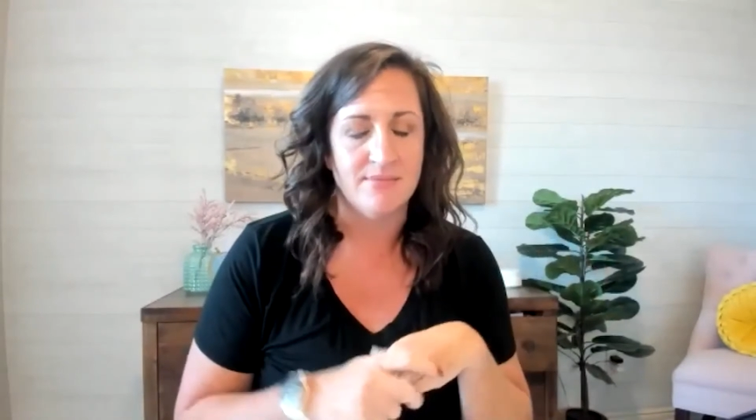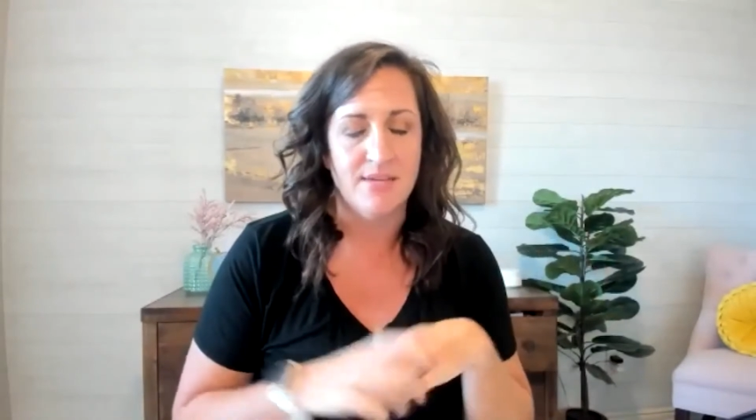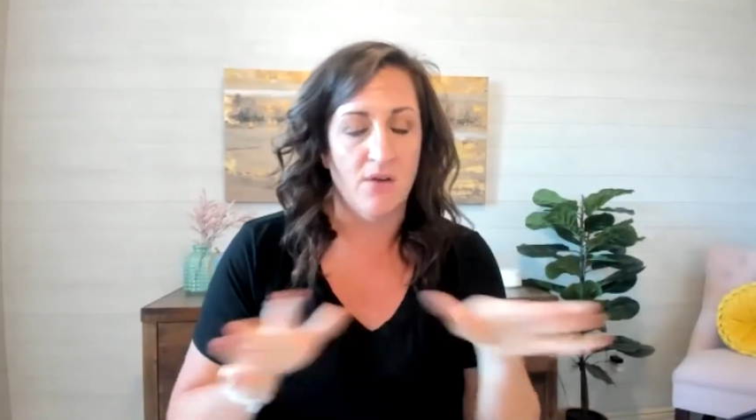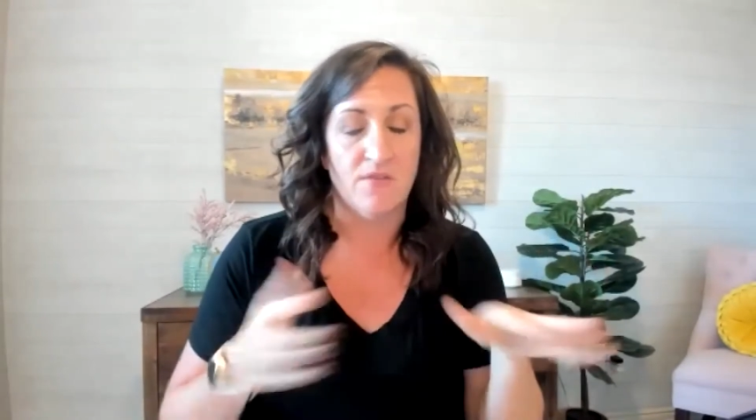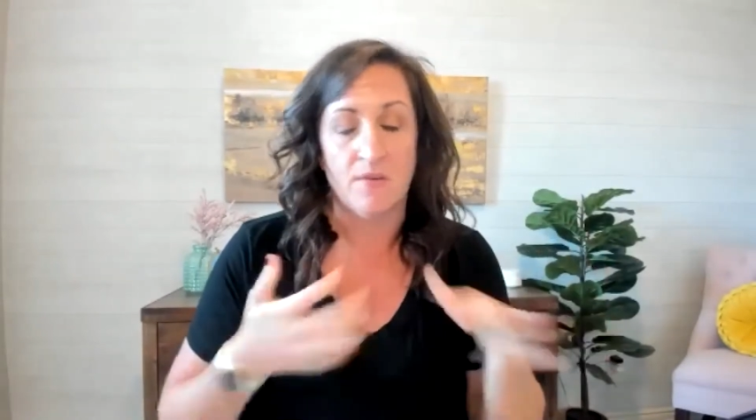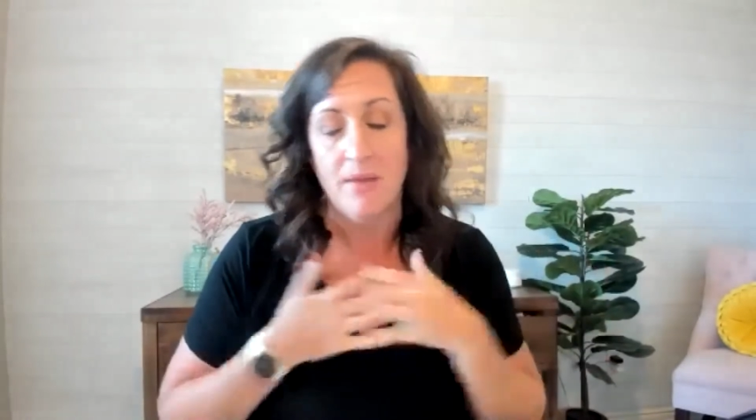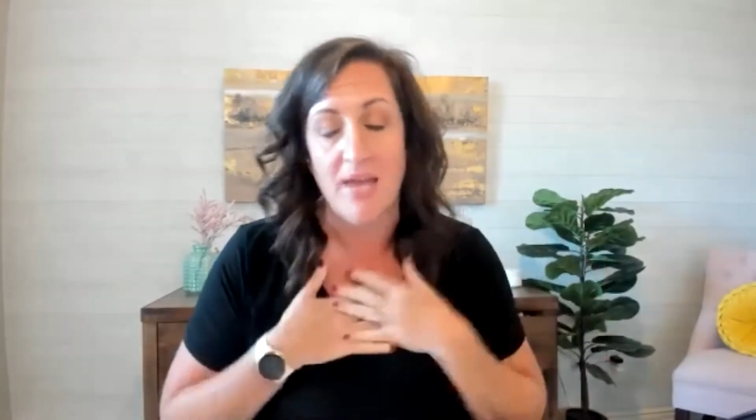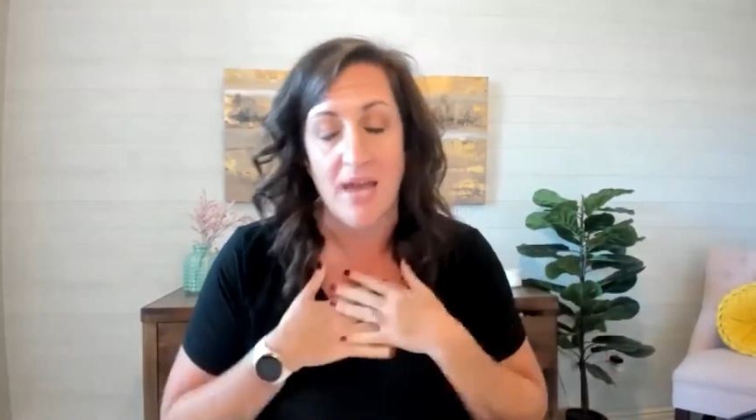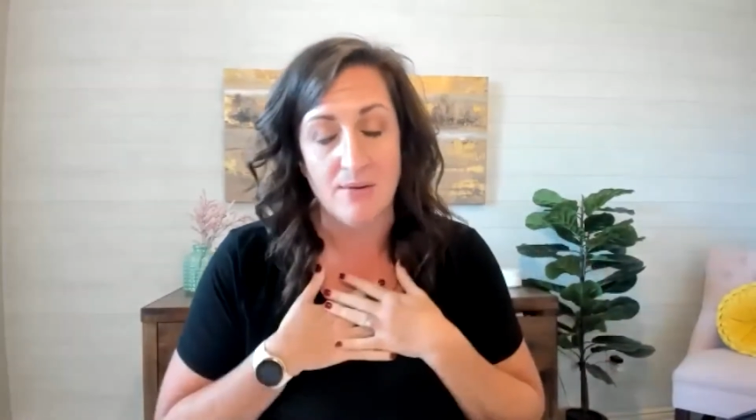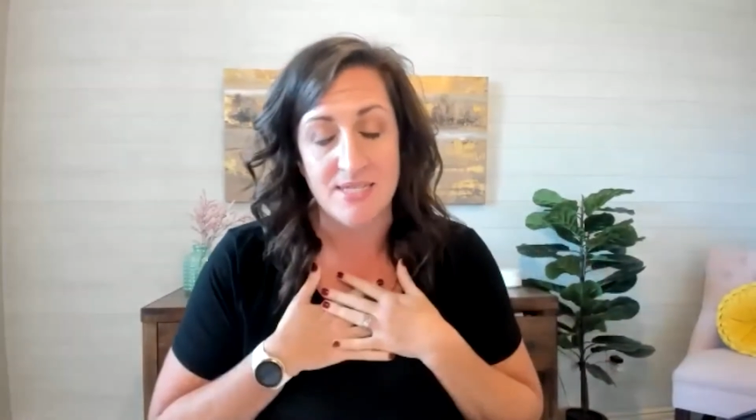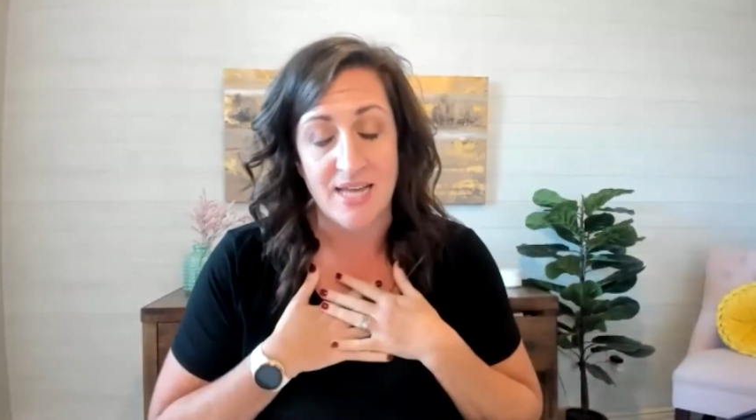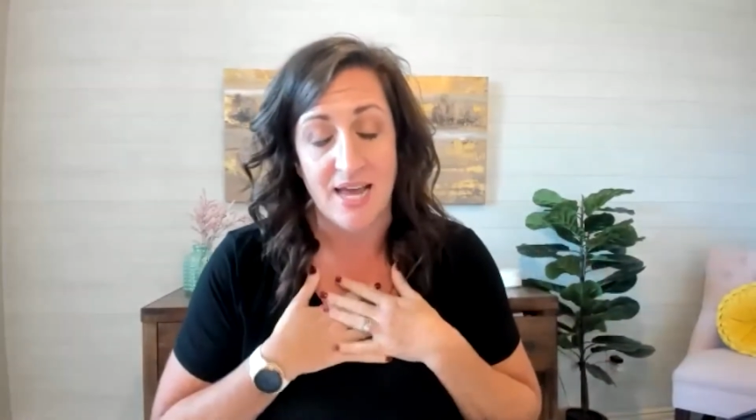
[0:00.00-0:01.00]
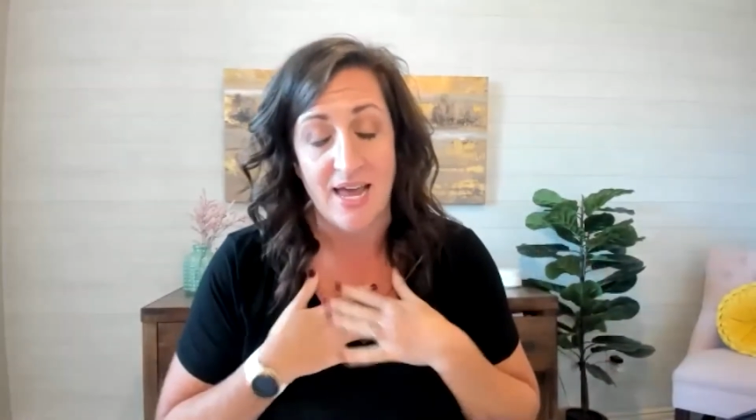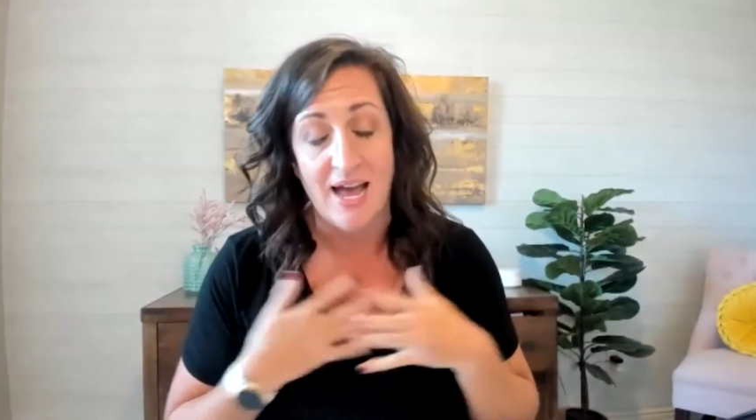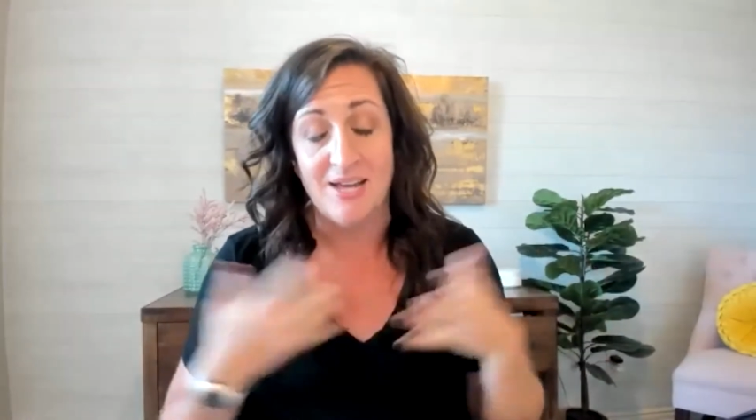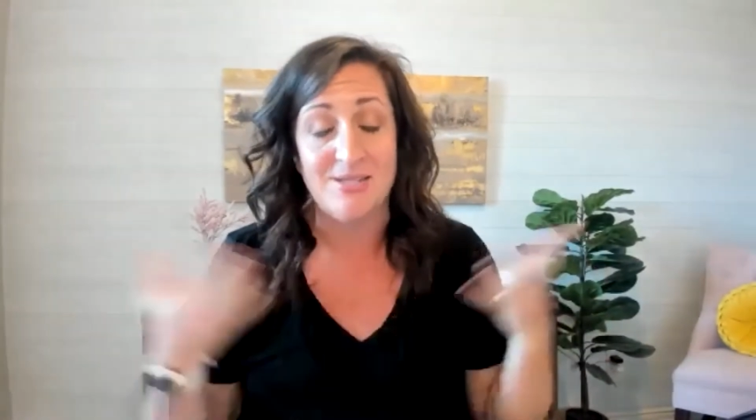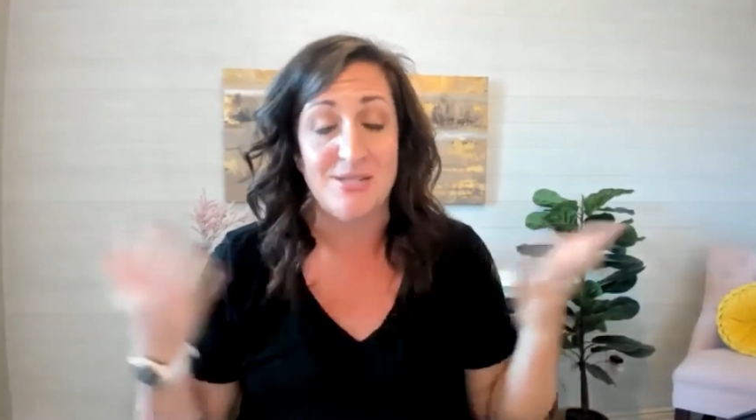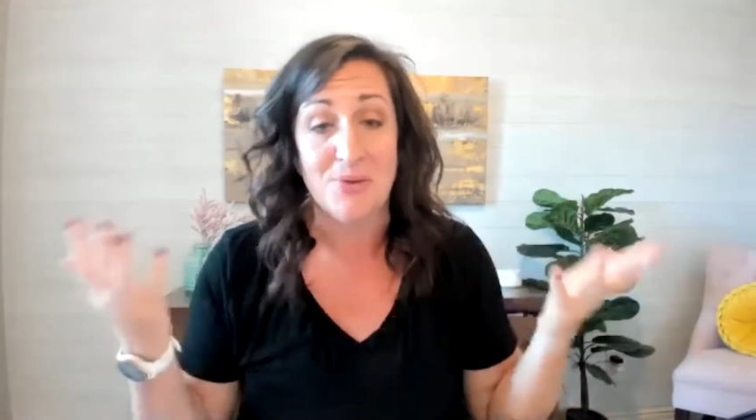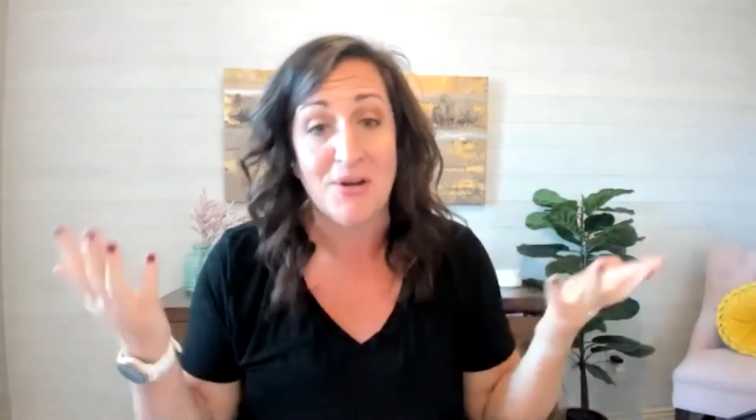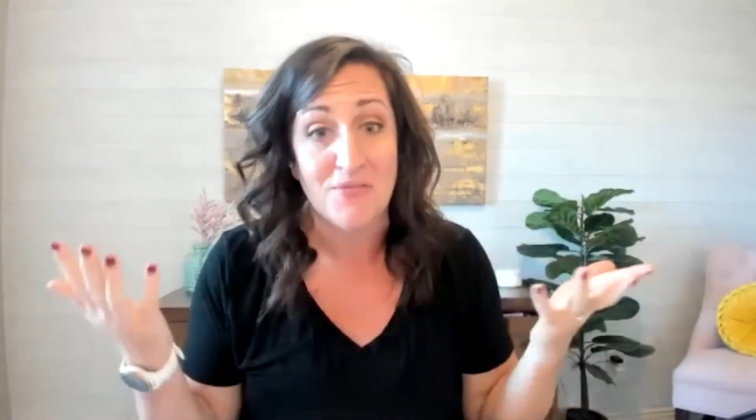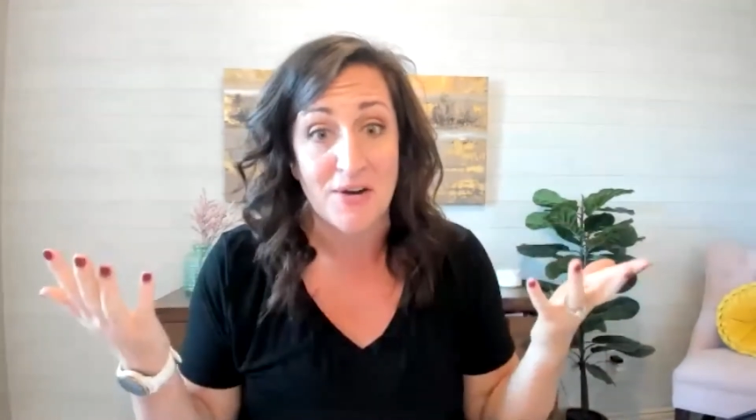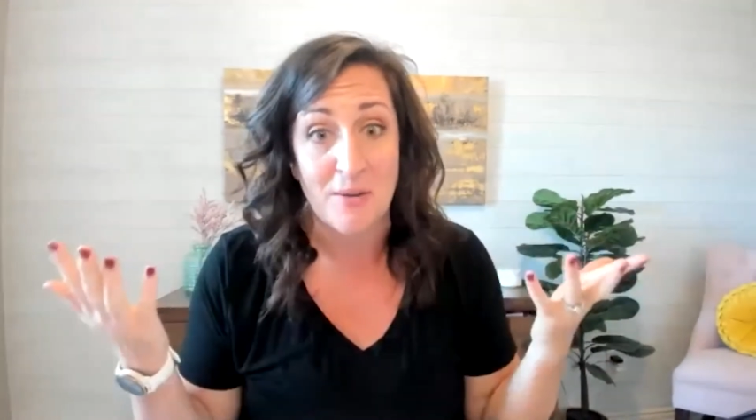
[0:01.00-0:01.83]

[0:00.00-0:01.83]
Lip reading: for me, I would say I used to work for